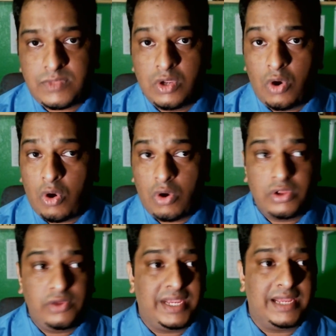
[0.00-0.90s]
Or
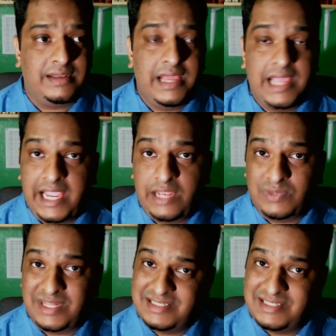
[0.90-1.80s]
you can eat
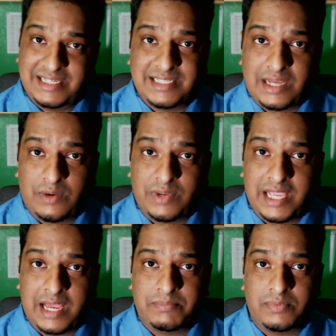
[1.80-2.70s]
within a 6 hour
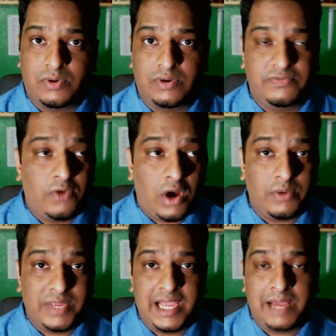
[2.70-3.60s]
gap or a 4
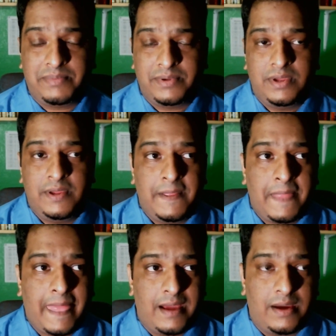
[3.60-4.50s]
hour gap,
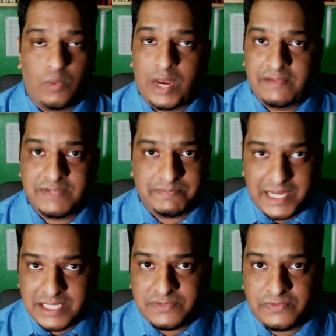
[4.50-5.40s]
whatever's
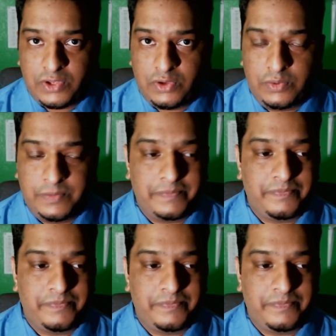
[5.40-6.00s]
best for you.